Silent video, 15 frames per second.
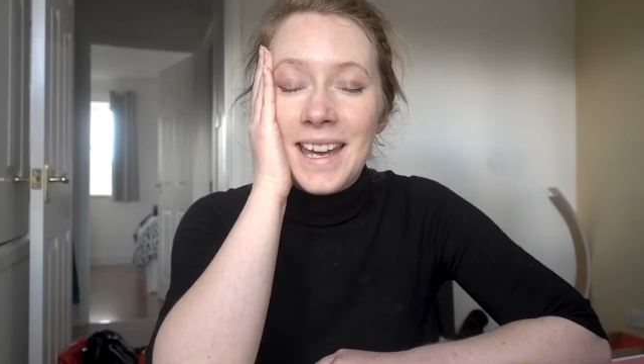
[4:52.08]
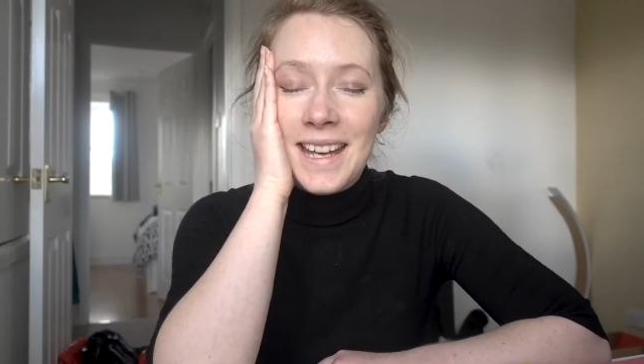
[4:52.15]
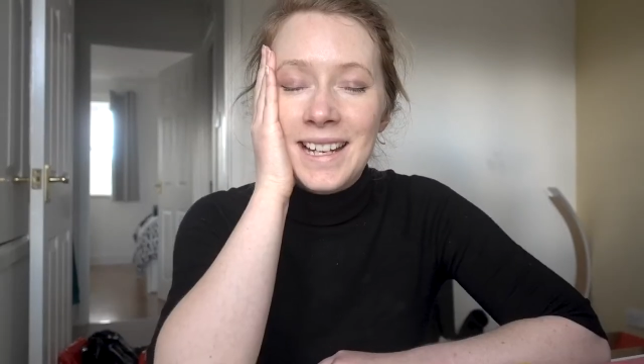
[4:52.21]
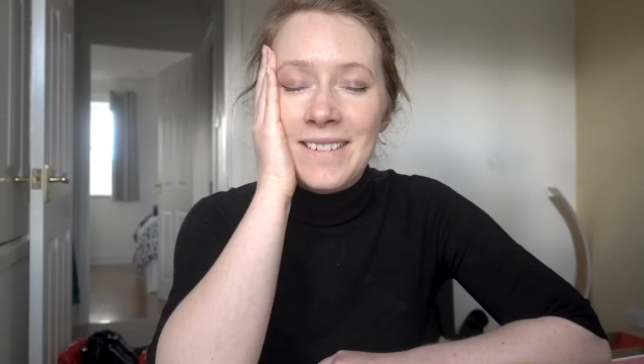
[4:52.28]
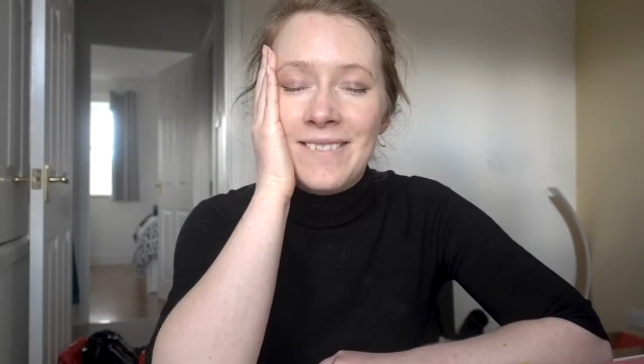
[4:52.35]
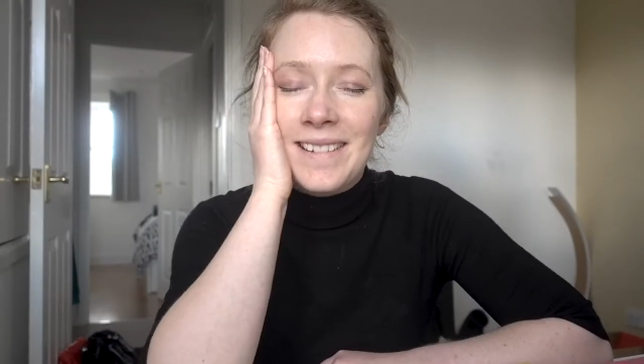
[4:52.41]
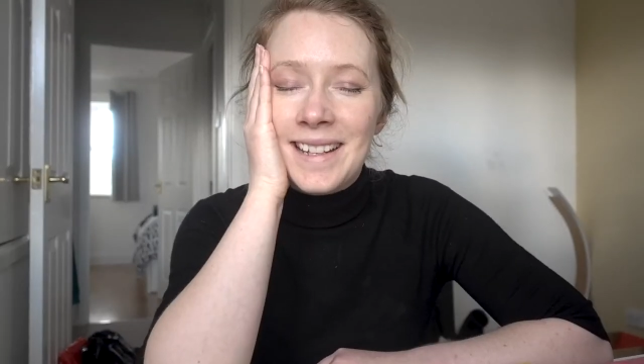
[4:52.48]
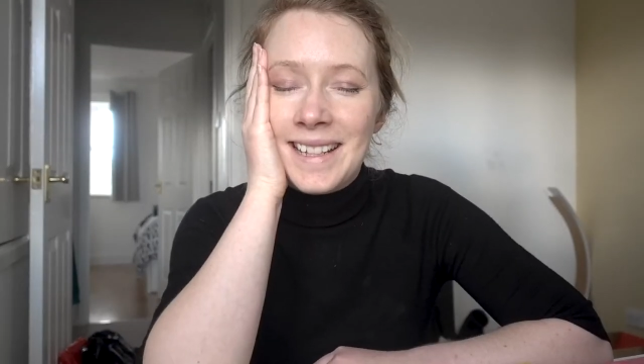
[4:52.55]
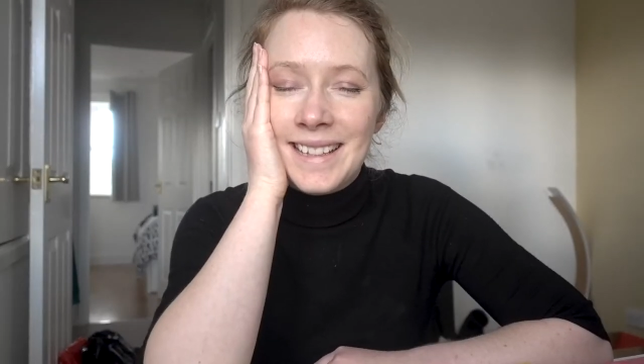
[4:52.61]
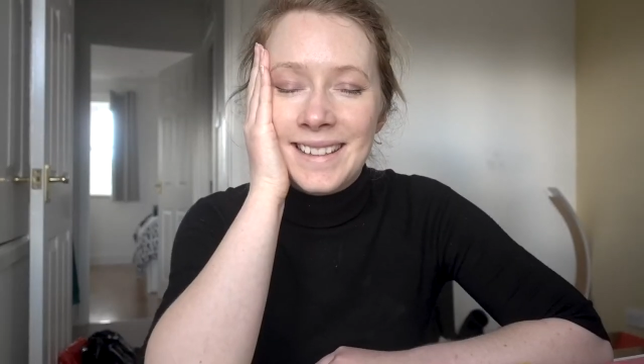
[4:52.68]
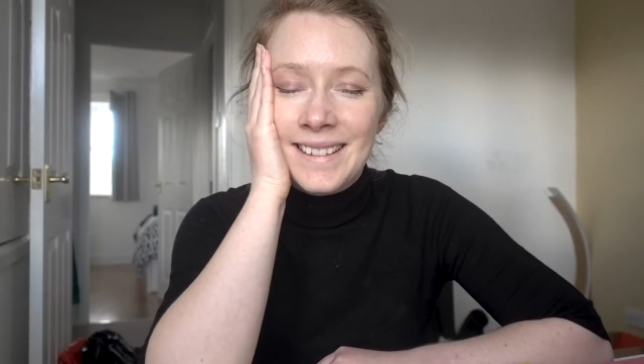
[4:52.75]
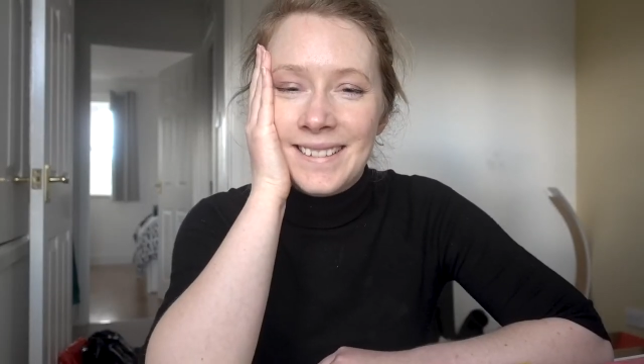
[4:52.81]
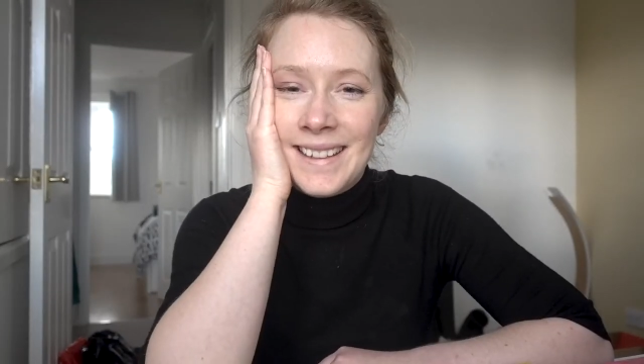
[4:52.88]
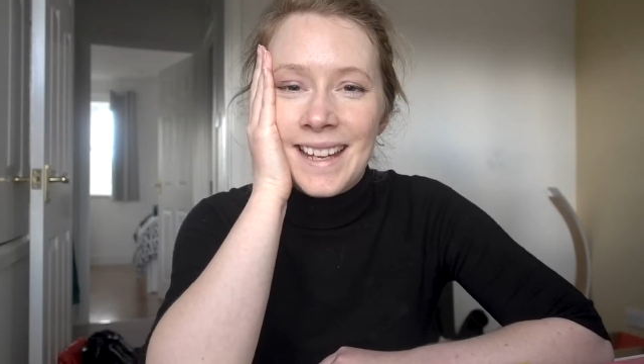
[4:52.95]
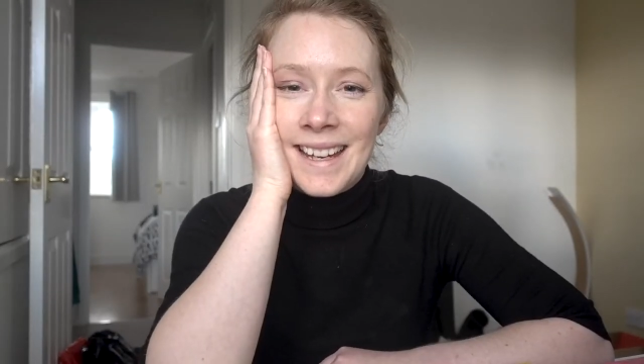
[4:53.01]
anyway
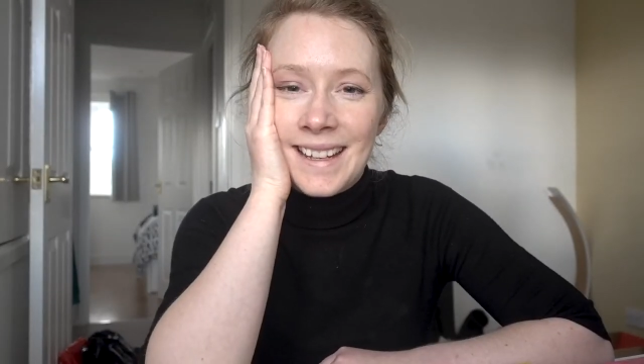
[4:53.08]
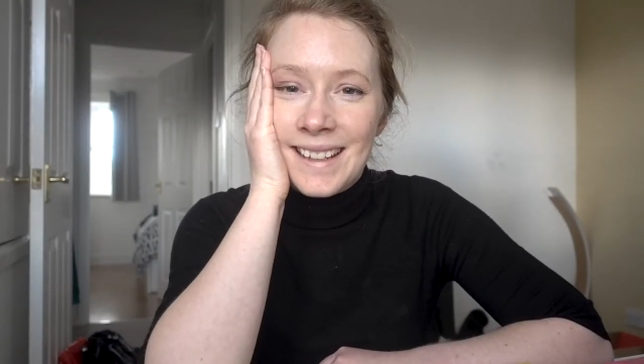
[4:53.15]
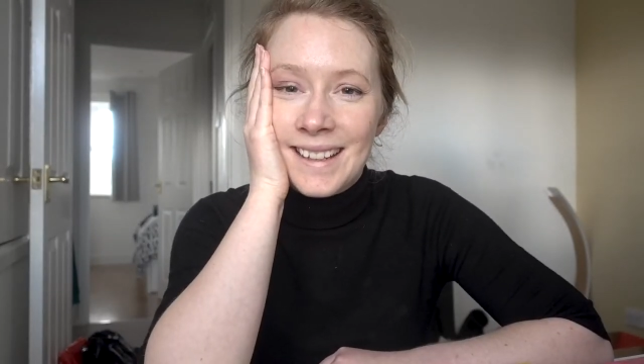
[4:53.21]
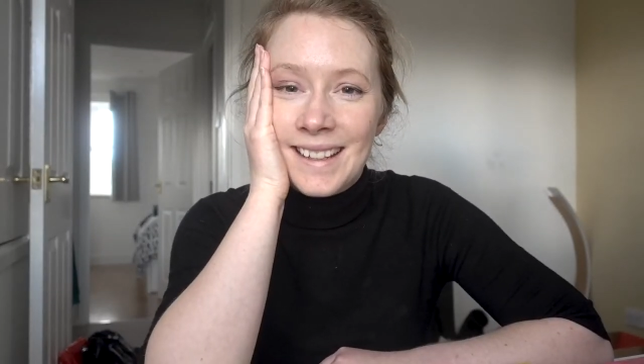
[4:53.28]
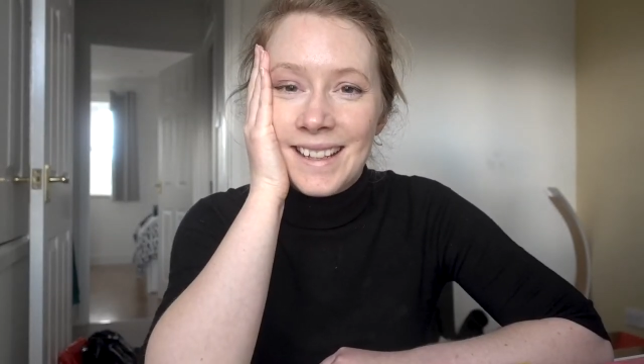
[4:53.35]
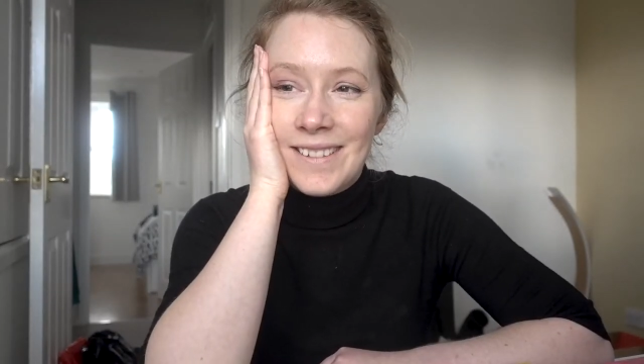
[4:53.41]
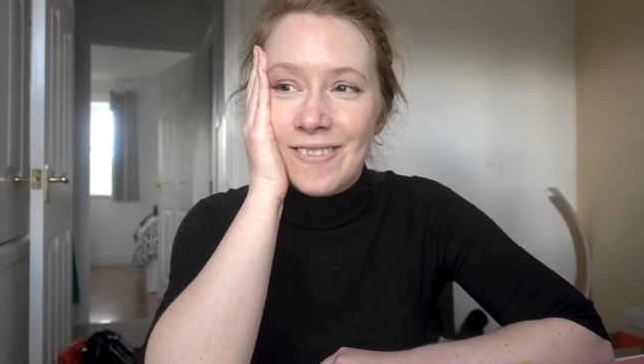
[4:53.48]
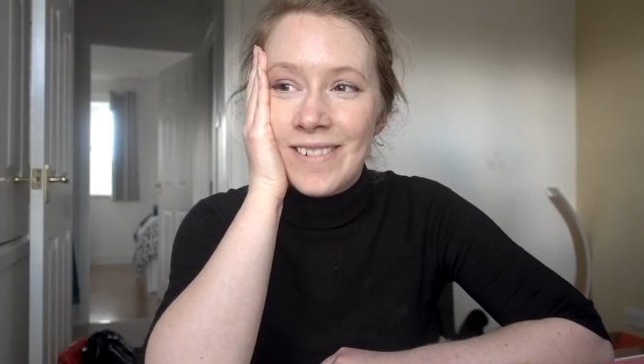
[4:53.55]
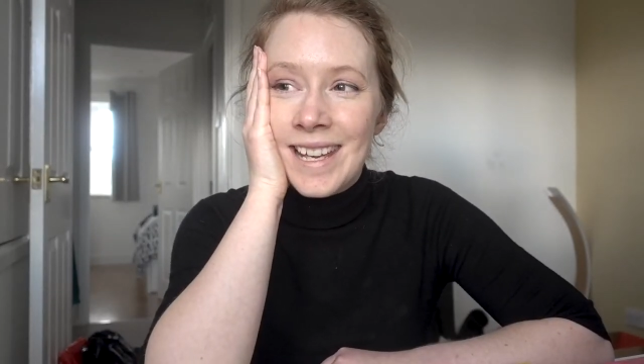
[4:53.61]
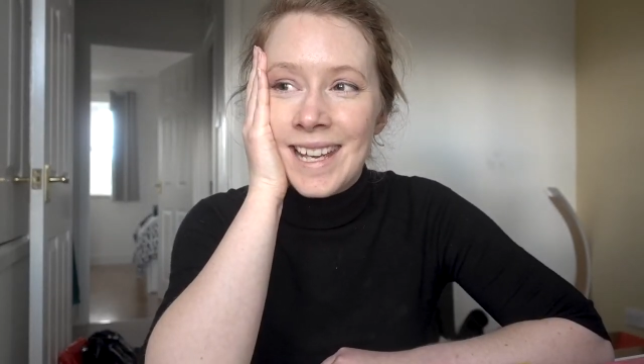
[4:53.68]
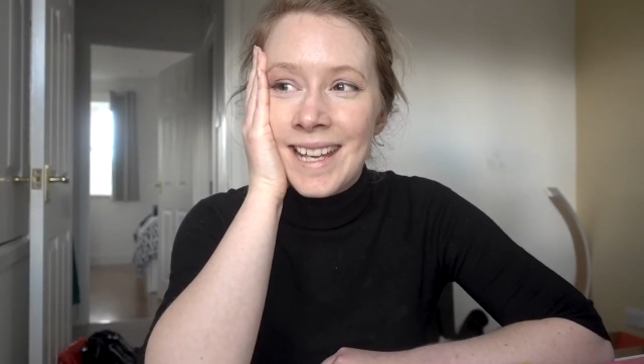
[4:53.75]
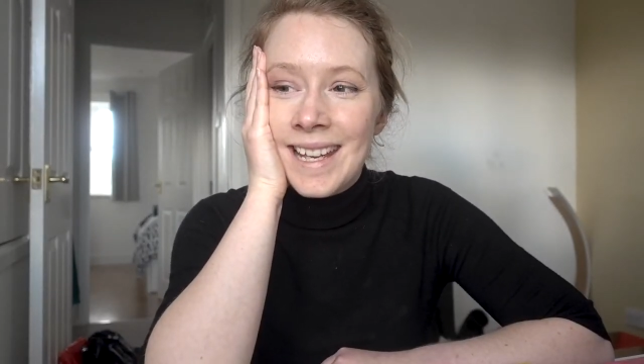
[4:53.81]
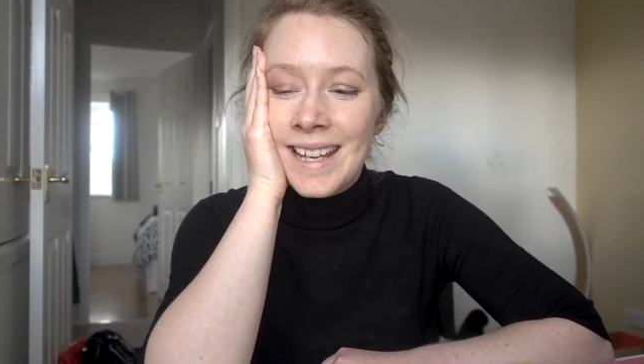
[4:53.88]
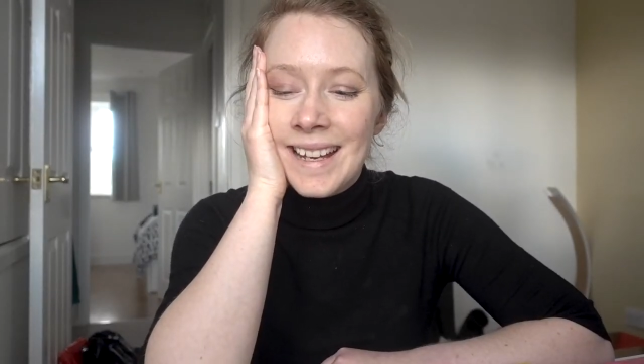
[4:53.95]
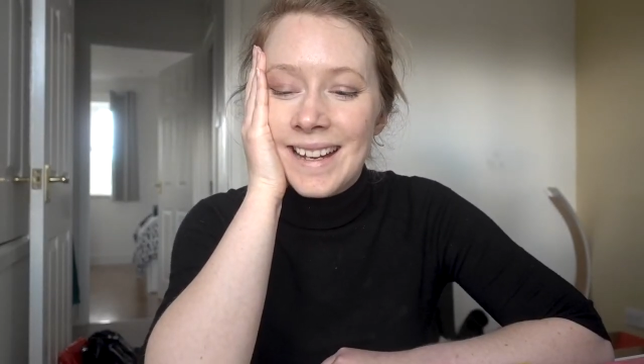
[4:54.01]
so yeah
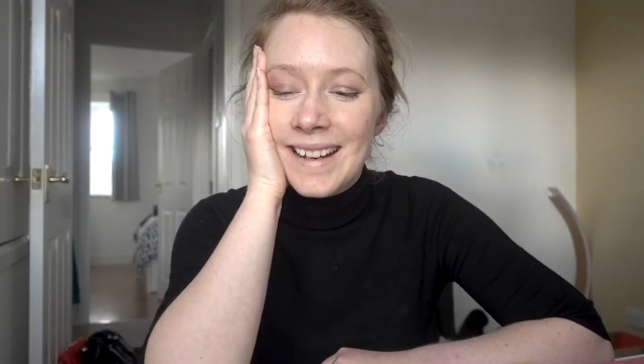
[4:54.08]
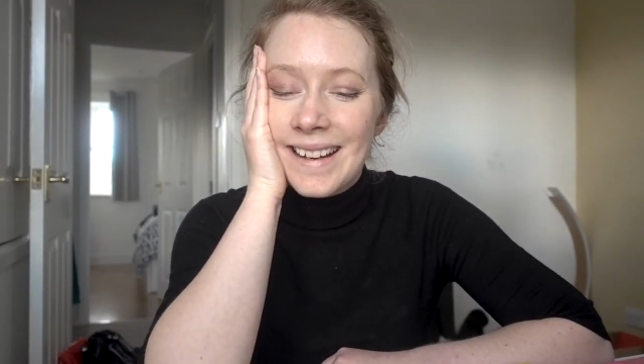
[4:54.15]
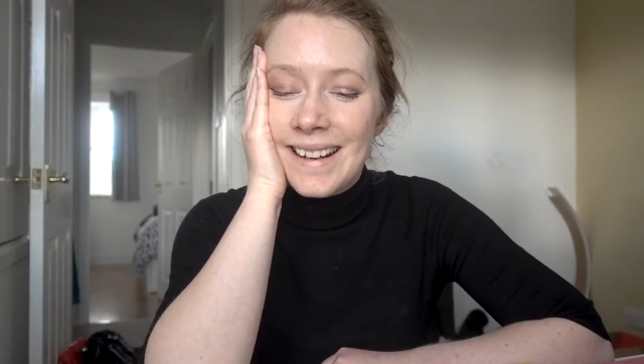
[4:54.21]
we